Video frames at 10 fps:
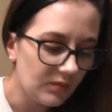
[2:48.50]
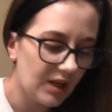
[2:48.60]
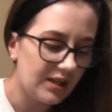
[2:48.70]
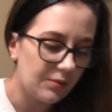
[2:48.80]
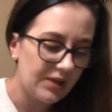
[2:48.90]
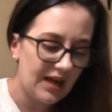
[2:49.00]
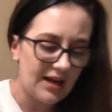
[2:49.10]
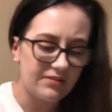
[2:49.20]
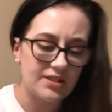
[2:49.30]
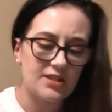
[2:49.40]
And then we
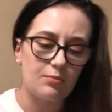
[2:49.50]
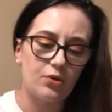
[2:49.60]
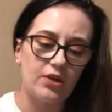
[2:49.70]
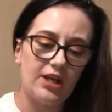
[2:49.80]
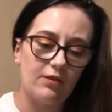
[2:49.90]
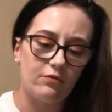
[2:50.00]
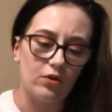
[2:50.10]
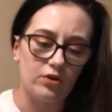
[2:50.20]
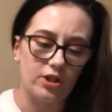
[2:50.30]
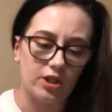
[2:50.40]
have this Pretty
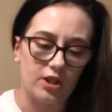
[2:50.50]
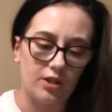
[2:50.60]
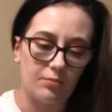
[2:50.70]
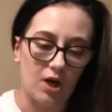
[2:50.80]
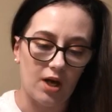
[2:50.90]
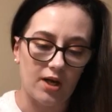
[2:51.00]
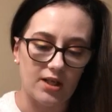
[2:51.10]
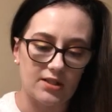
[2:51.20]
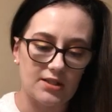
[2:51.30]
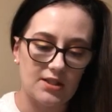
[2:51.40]
Vulgar
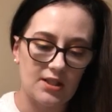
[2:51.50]
product.